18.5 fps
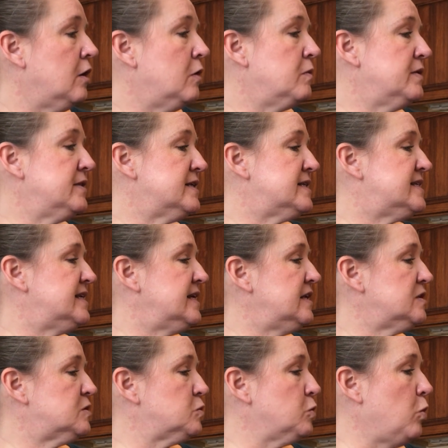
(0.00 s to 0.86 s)
When the
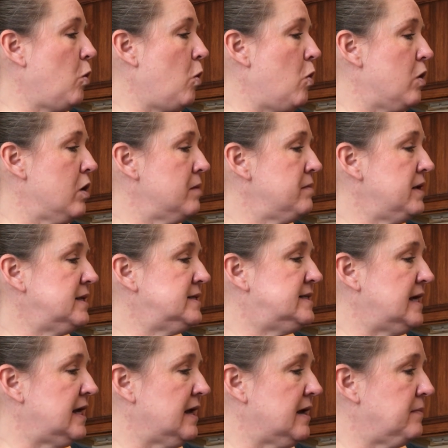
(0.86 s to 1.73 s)
seed is warm
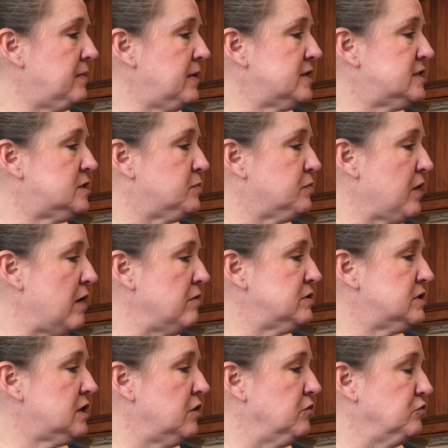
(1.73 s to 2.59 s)
and damp, it
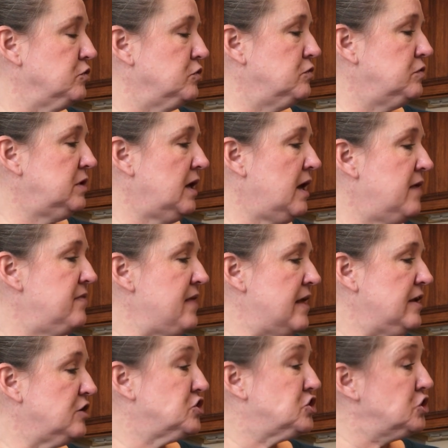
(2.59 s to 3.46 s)
sprouts a root and
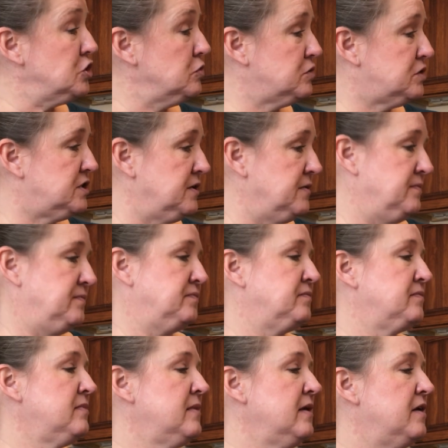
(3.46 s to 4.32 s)
then a shoot.
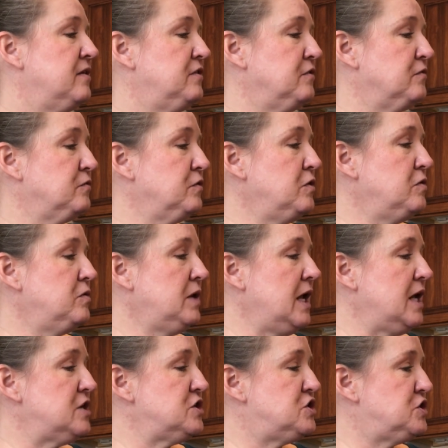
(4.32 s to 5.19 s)
The root
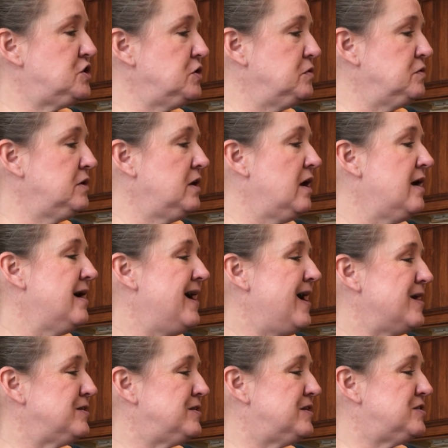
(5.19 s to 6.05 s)
and shoot
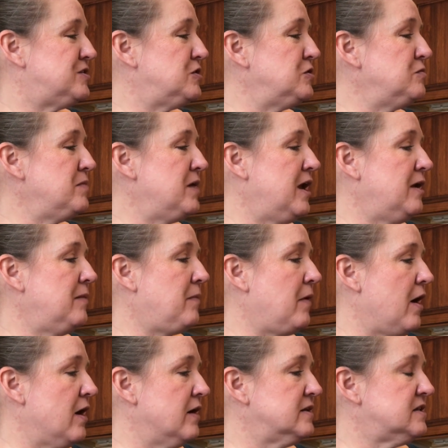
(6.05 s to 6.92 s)
are the two main
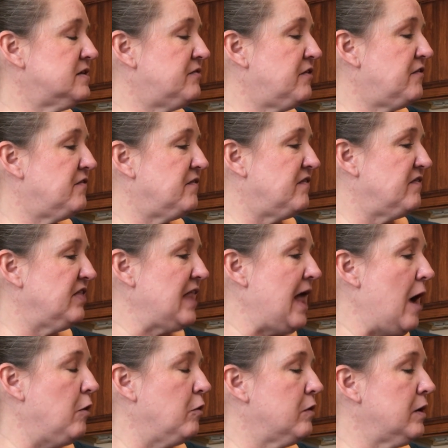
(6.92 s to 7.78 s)
parts of a
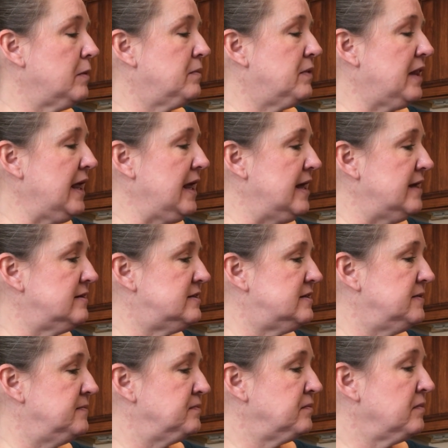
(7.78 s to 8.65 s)
flowering plant.